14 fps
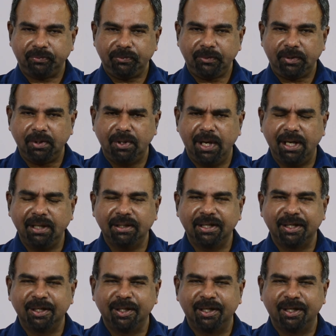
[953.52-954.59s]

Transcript: And then